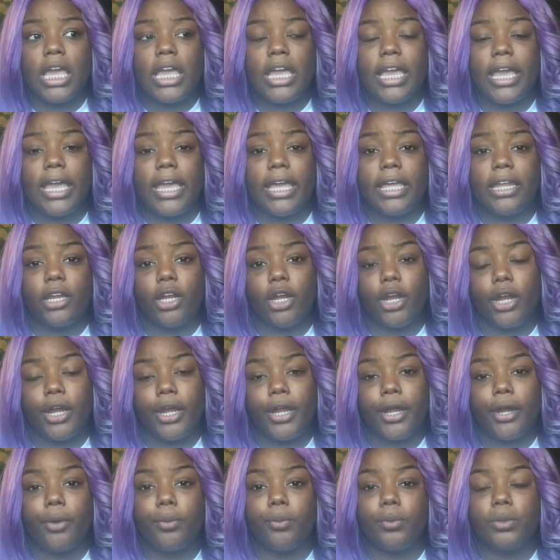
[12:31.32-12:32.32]
and her
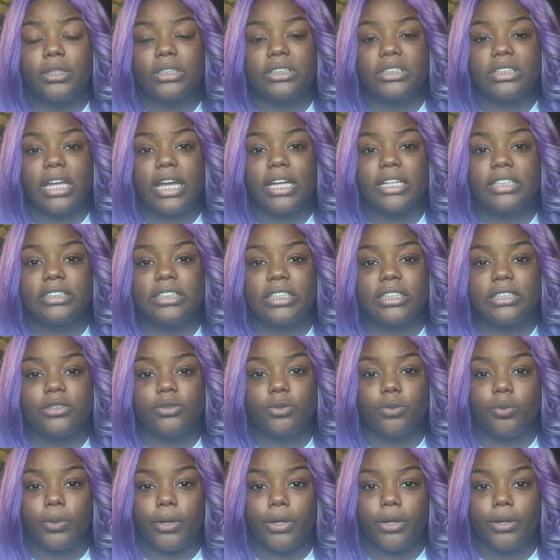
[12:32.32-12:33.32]
hair was nice as
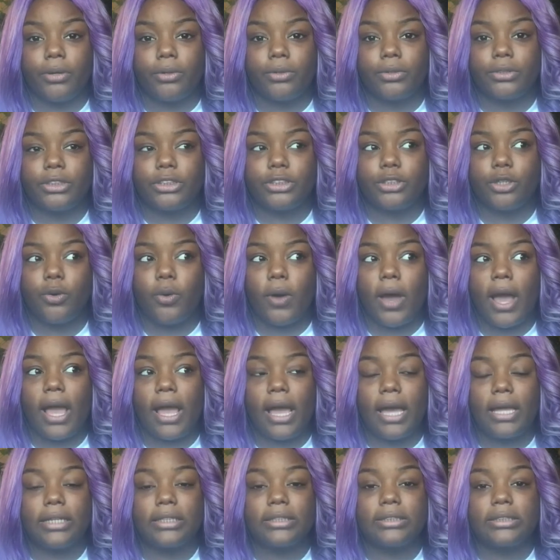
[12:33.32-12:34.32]
well. So I
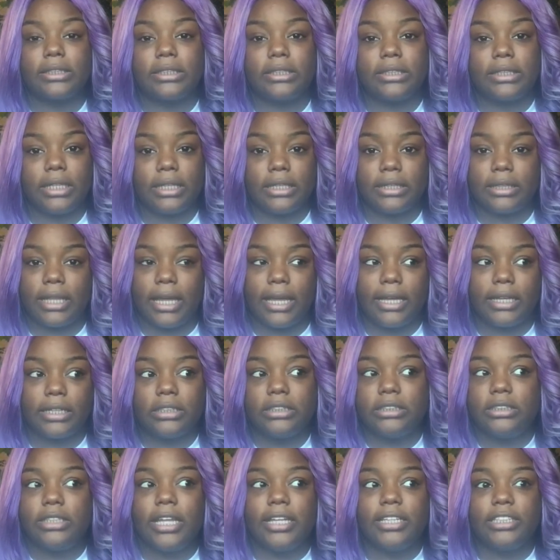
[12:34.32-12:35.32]
honestly think that
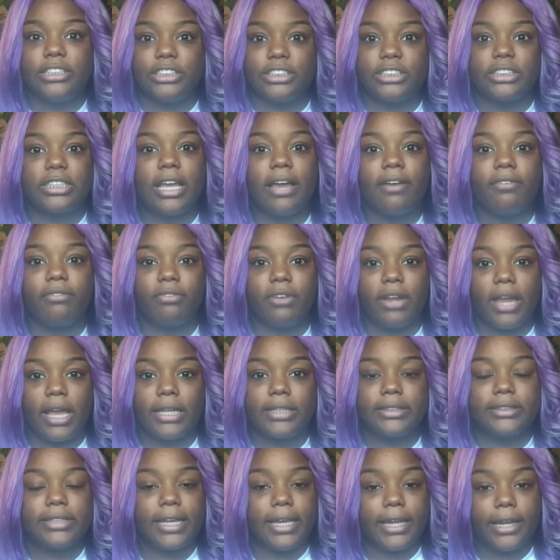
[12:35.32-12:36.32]
they just have
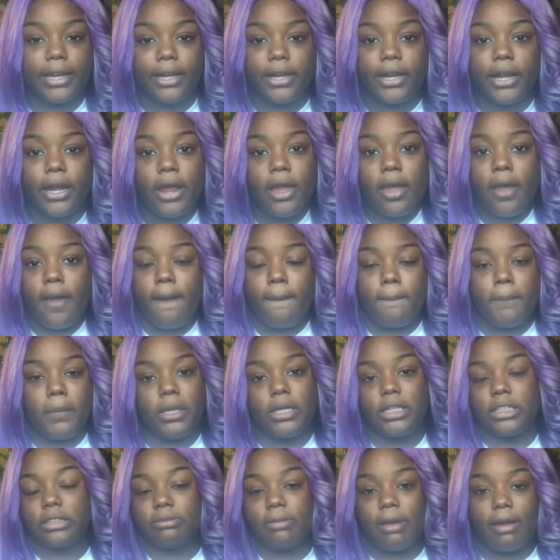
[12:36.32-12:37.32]
nice hair.
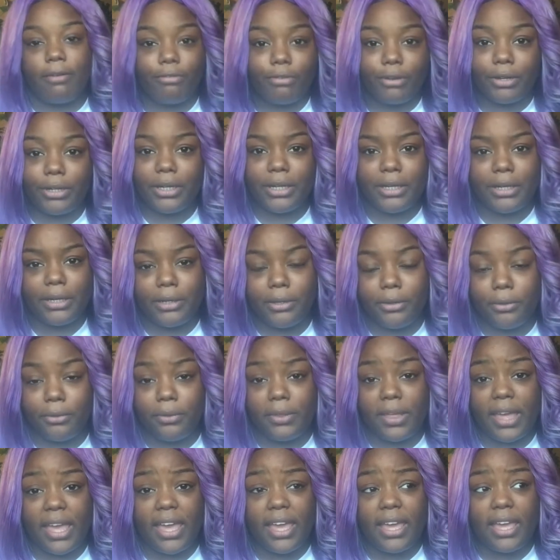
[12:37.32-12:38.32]
Because my friend didn't do
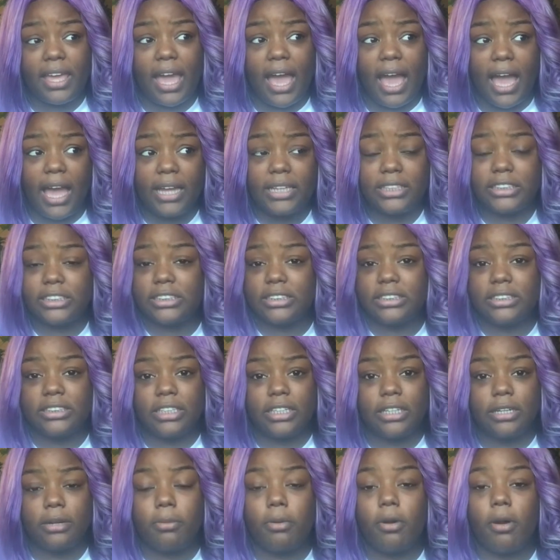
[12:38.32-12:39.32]
that, I just
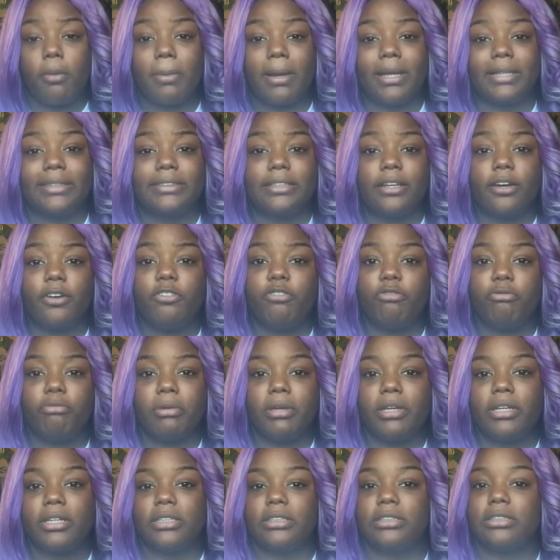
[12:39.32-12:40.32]
took it upon myself
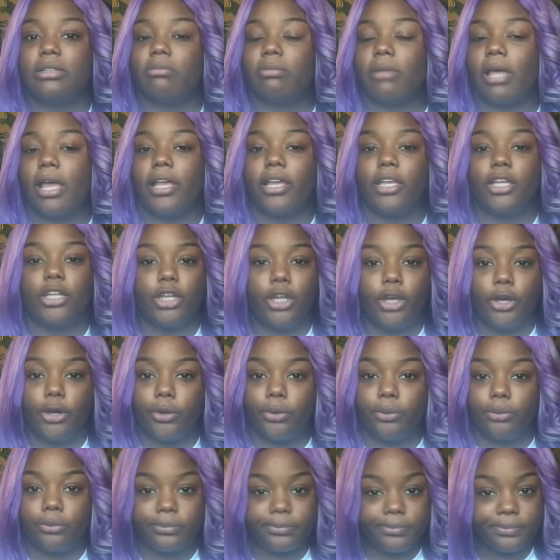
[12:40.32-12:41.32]
because I'm like, you
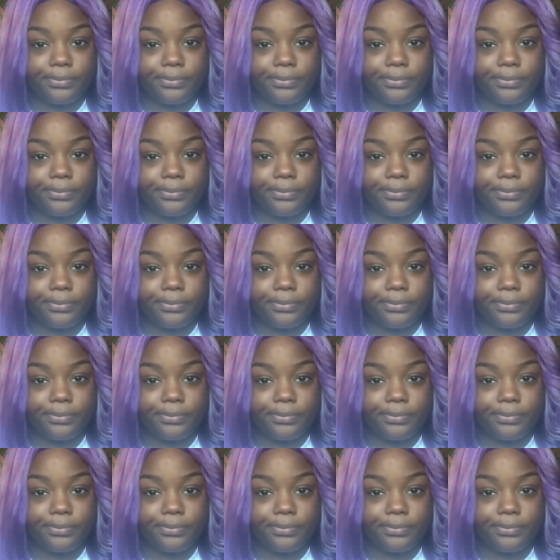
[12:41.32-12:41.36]
know,